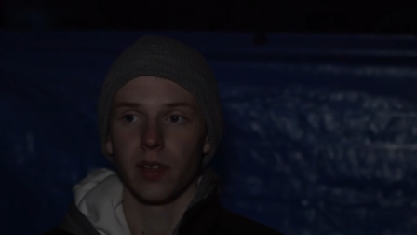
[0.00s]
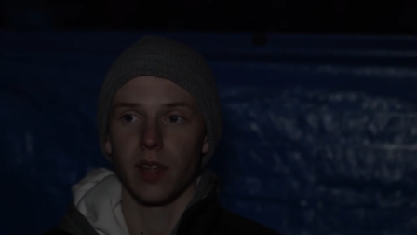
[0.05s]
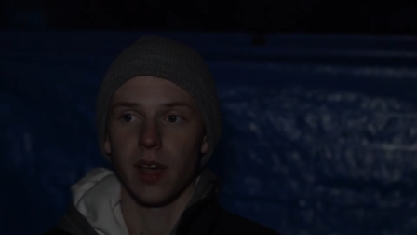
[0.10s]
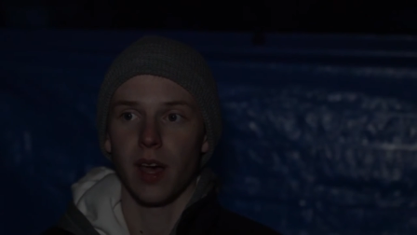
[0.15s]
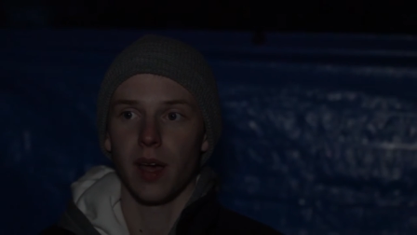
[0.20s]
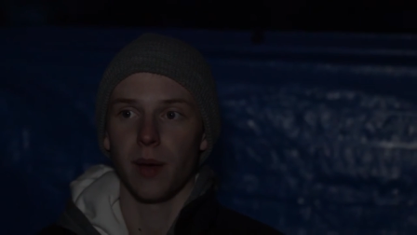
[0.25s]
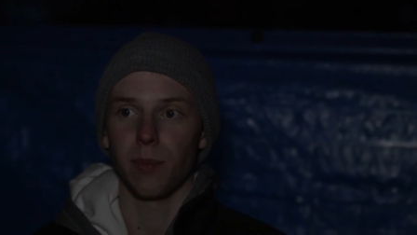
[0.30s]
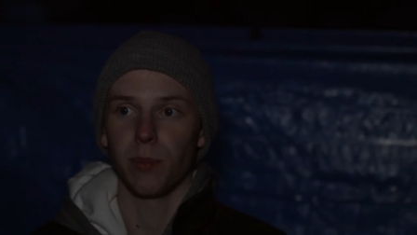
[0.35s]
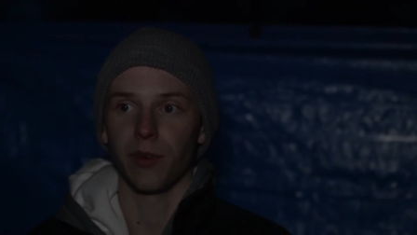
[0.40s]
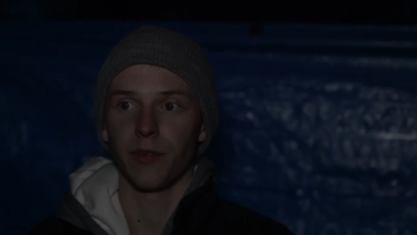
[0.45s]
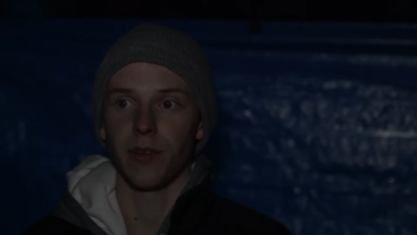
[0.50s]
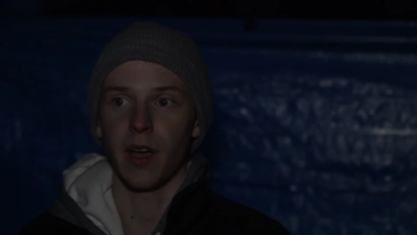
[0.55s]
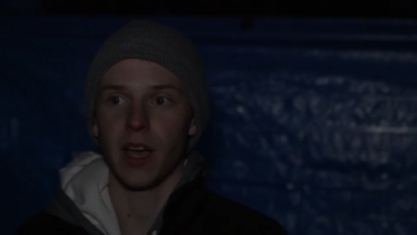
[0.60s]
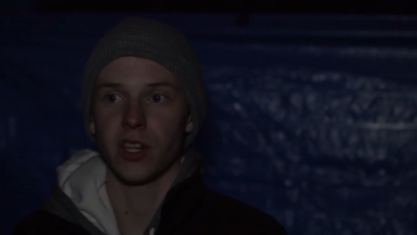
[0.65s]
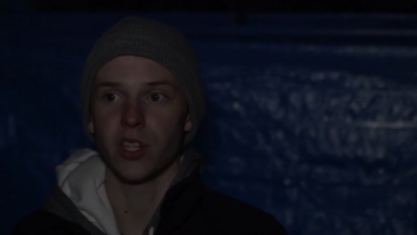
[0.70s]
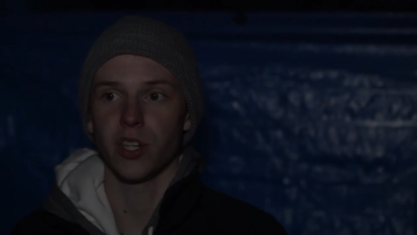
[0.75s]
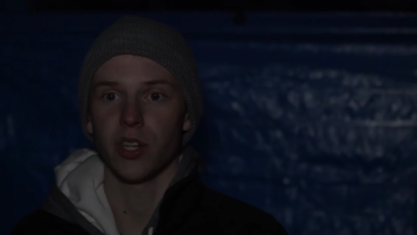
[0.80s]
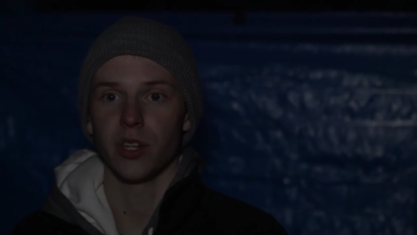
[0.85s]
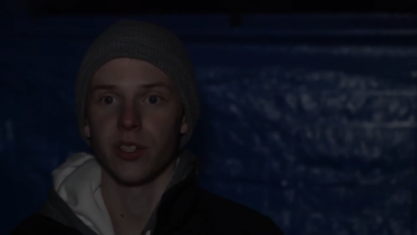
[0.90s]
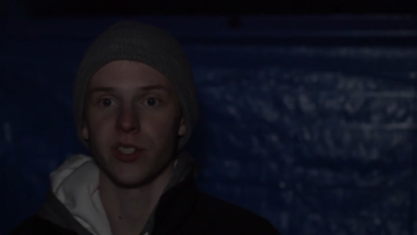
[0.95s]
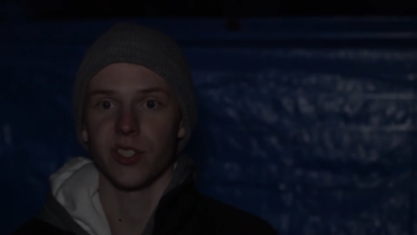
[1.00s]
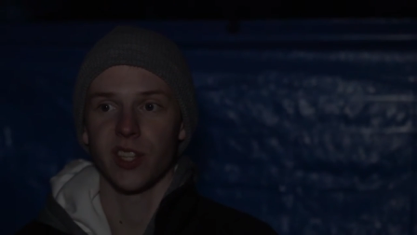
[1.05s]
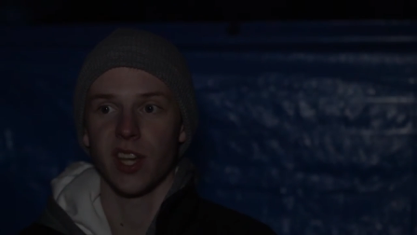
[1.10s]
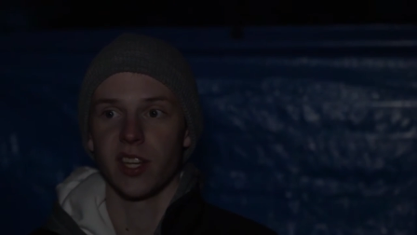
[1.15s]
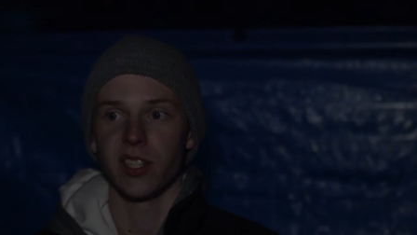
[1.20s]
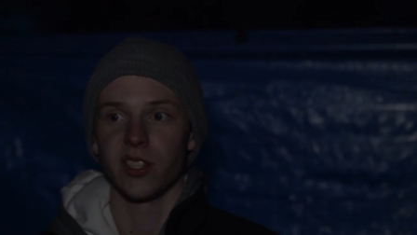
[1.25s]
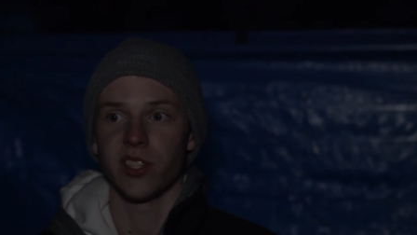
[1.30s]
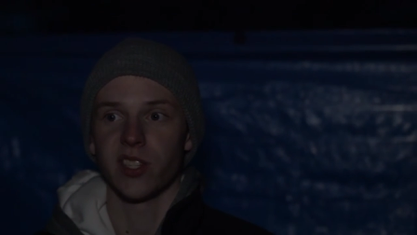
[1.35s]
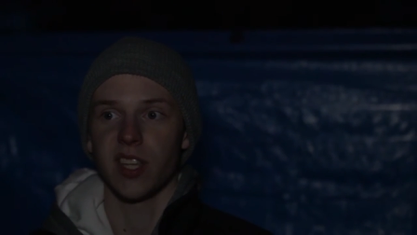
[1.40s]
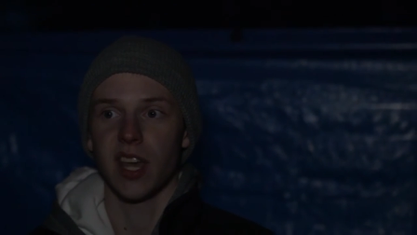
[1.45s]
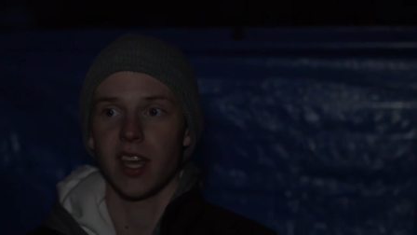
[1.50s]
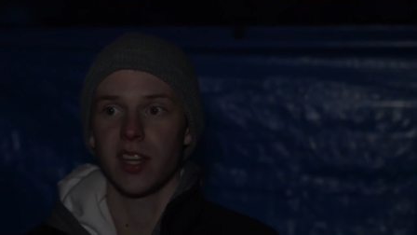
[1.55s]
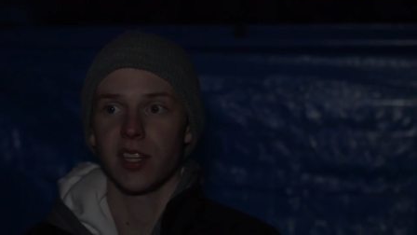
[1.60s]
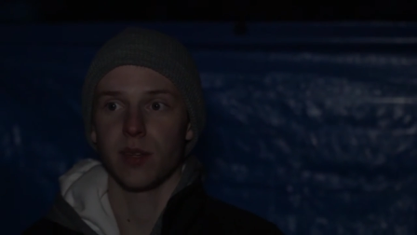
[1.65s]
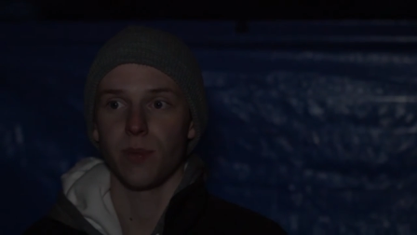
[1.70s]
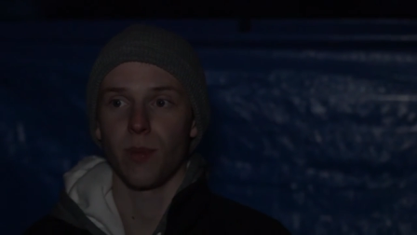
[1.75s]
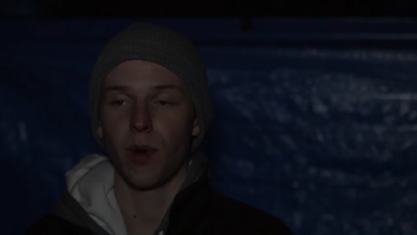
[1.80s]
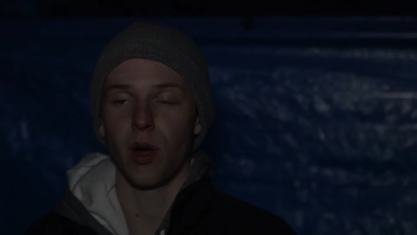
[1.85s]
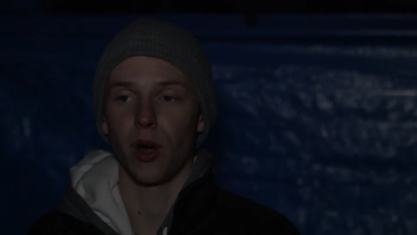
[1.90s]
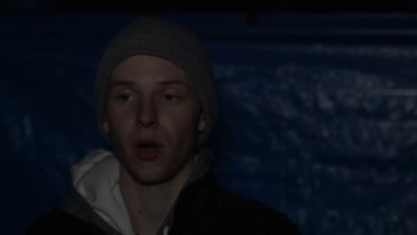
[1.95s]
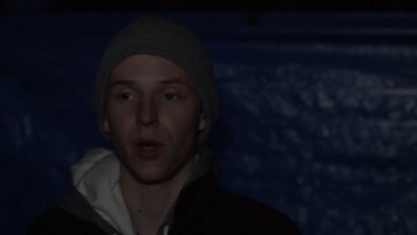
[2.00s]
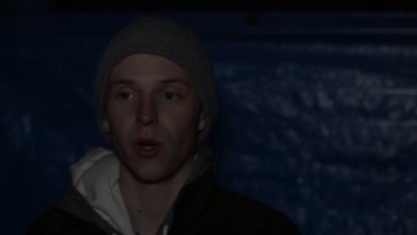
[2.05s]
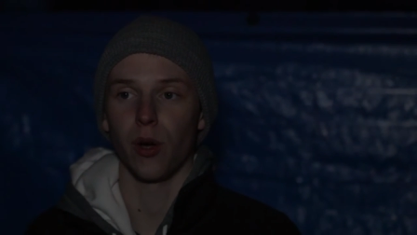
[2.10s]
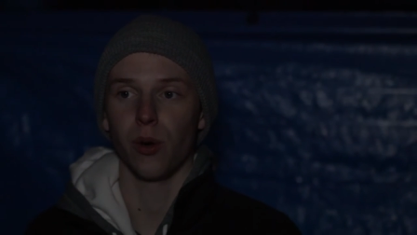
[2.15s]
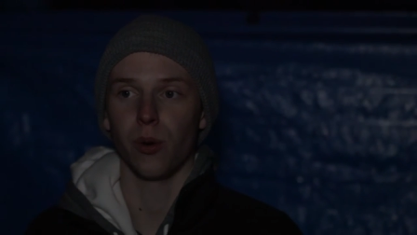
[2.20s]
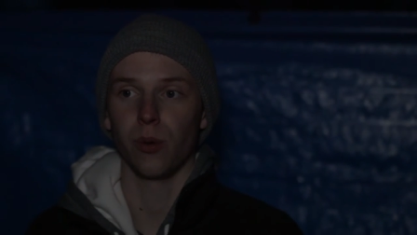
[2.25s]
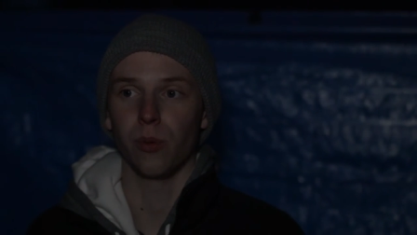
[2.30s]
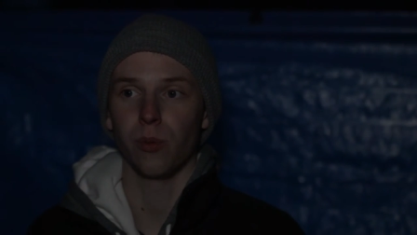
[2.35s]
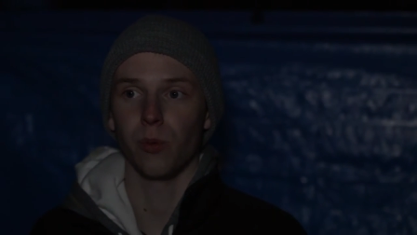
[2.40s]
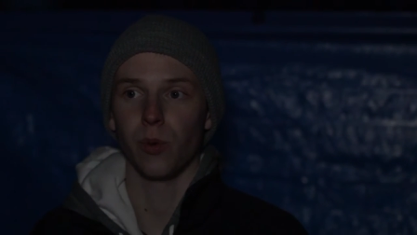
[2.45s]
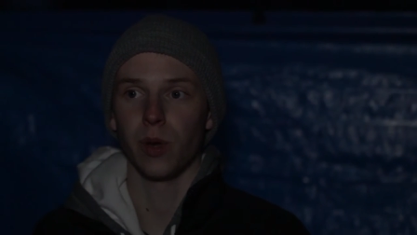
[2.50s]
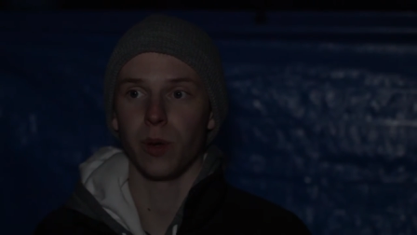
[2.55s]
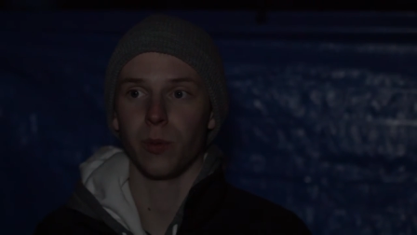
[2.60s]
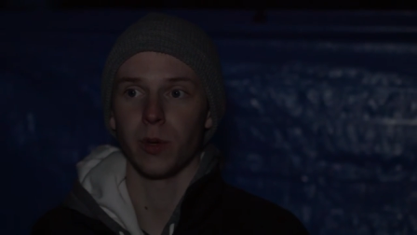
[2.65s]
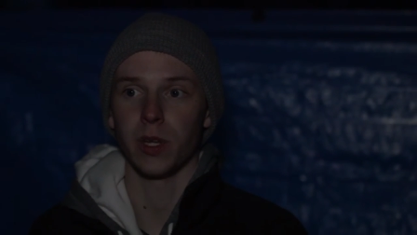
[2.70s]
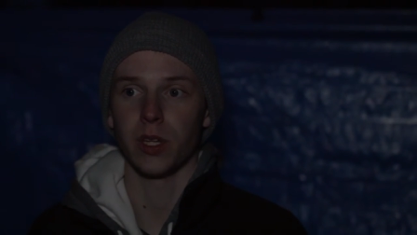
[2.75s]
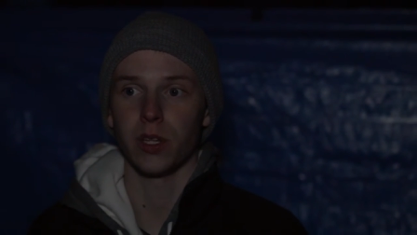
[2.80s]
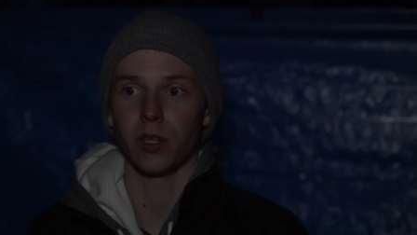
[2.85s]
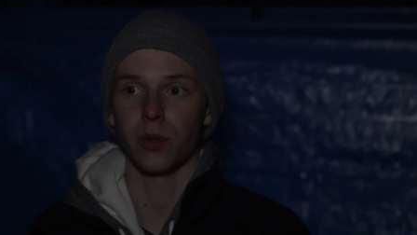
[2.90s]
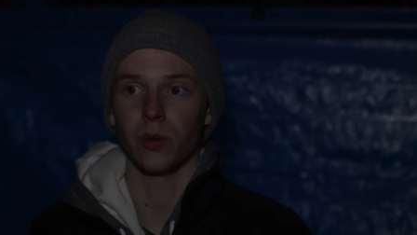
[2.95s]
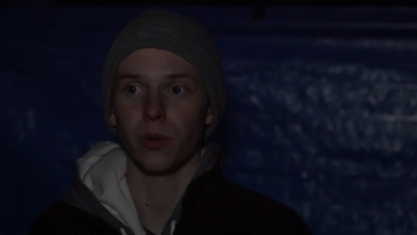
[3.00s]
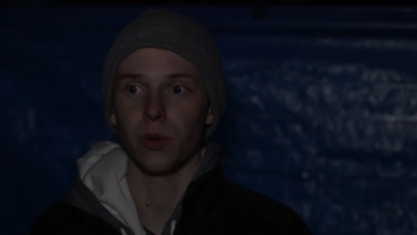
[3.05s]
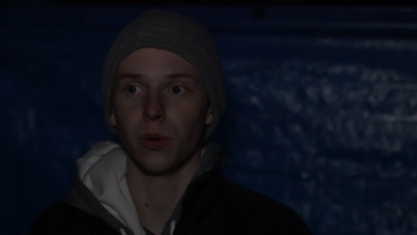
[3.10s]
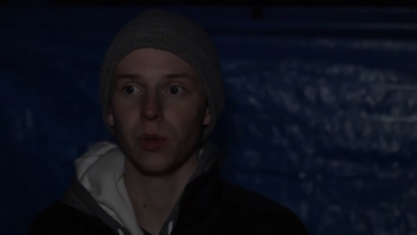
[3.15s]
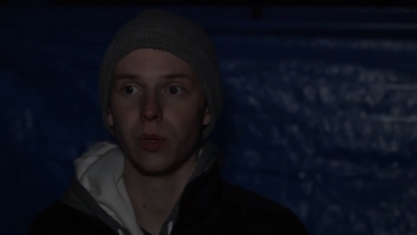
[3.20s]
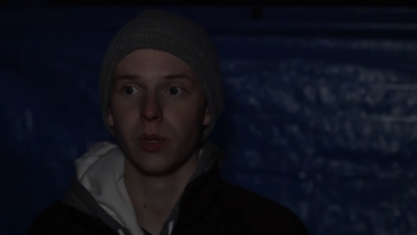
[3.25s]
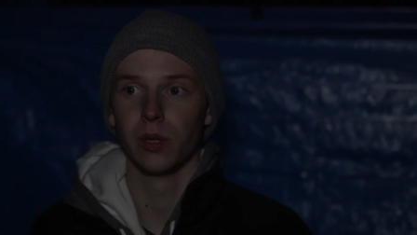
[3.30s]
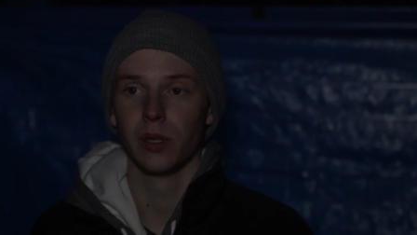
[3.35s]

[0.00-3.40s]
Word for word: the professionals on set tomorrow when we do